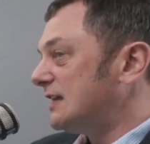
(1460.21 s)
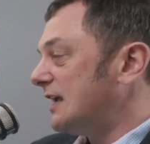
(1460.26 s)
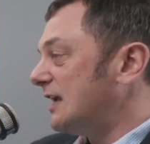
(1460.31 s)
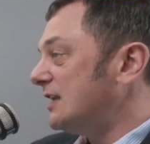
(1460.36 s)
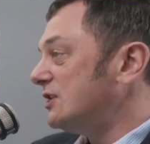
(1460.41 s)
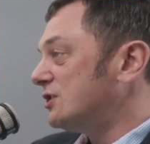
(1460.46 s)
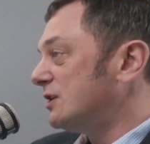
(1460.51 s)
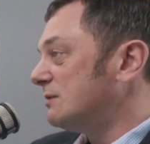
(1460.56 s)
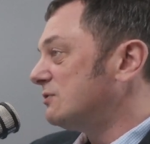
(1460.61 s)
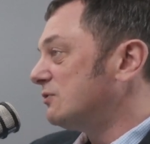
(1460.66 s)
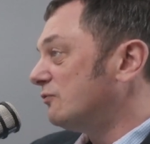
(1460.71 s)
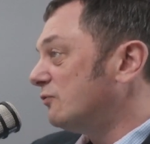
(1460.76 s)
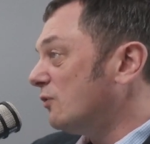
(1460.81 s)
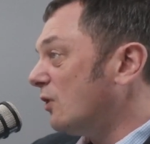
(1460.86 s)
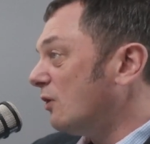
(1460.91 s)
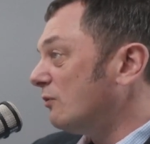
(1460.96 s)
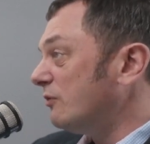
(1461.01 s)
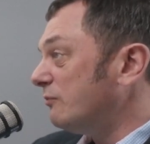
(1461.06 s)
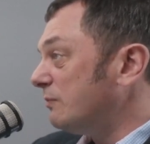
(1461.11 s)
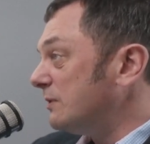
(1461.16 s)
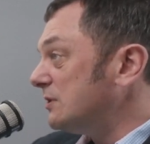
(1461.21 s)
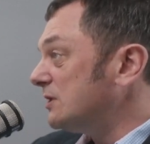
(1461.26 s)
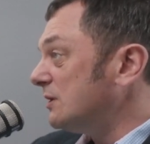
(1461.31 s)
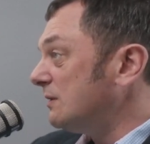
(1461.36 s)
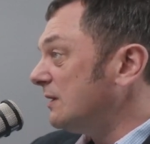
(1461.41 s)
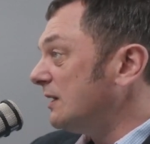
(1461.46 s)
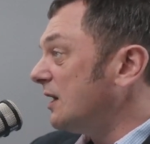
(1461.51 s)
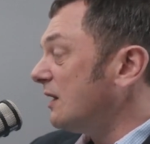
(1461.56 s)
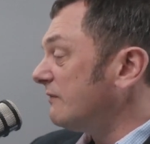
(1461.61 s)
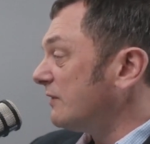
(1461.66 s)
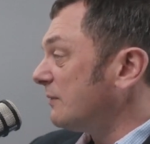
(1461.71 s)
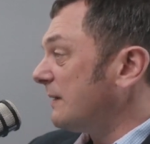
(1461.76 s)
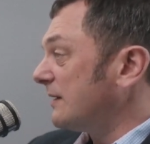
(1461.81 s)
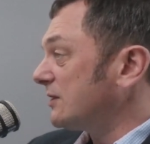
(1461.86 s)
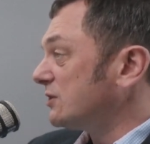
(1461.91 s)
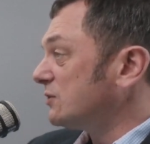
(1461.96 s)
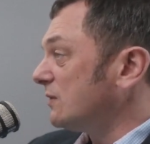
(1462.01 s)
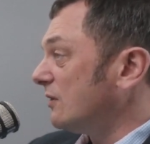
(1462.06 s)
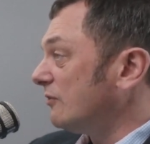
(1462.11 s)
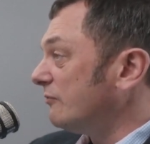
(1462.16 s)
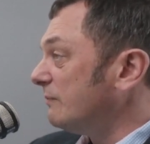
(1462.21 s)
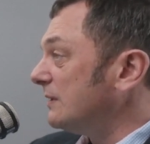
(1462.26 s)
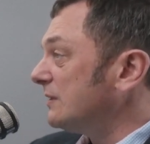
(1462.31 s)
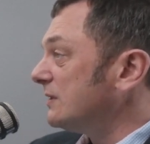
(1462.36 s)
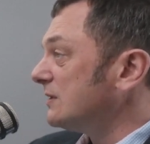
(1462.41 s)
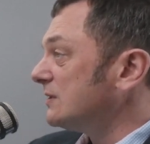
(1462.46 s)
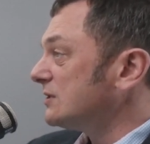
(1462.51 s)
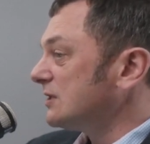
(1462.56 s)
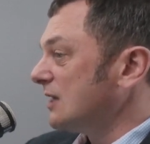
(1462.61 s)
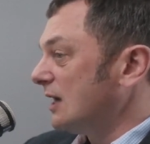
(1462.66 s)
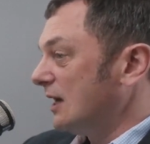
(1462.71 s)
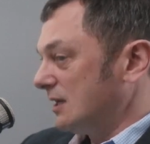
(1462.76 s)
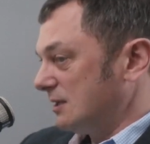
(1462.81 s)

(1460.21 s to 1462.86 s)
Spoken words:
in terms of what we've been doing over the past 12 months